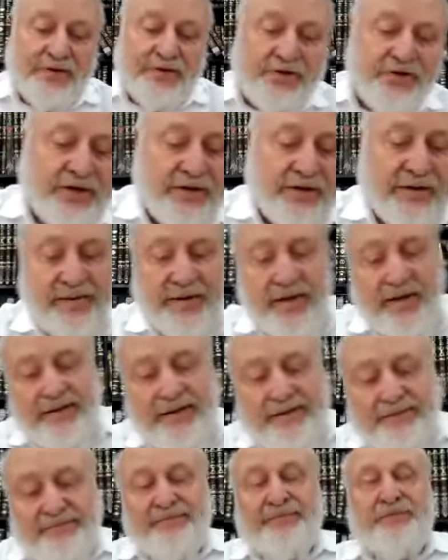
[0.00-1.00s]
Mishnah.
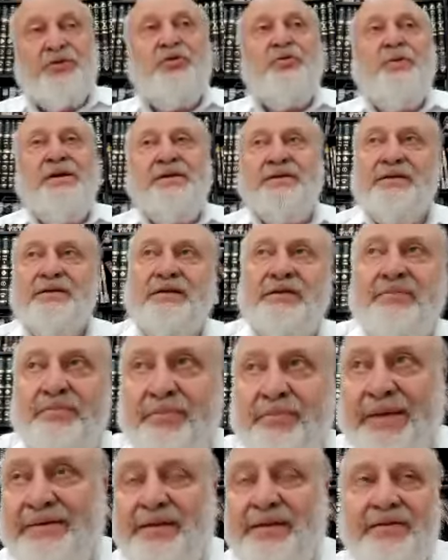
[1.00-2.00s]
Two ways
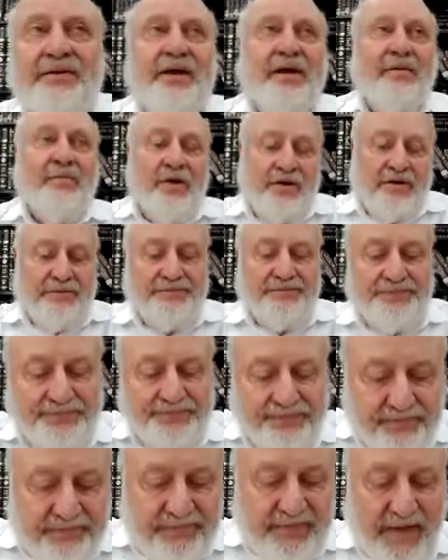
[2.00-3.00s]
based on the Gemara,
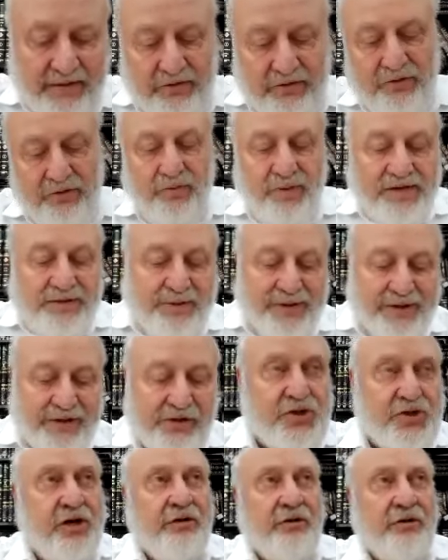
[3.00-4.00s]
and two ways where
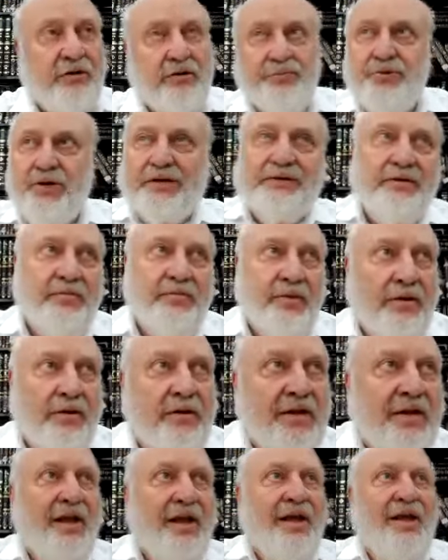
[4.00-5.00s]
the Shem and Pshat Gemara.
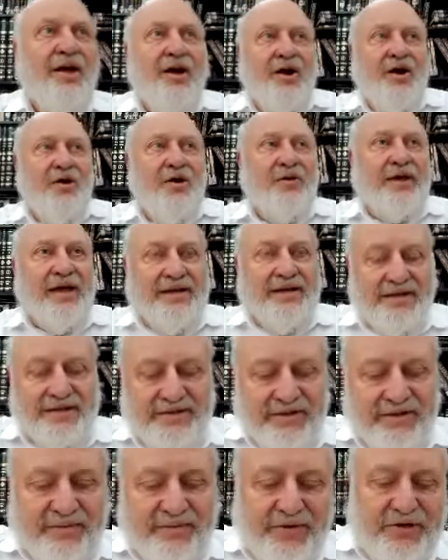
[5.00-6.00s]
Okay,
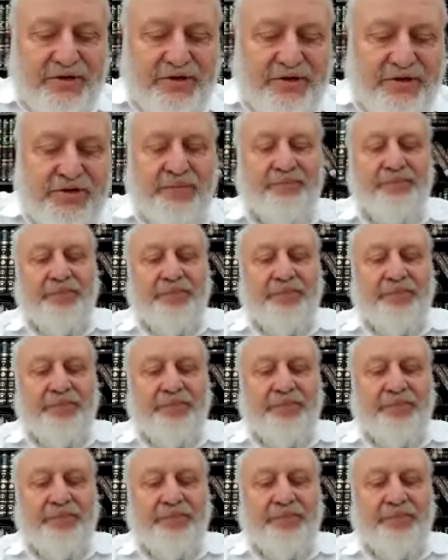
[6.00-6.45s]
so the Mishnah.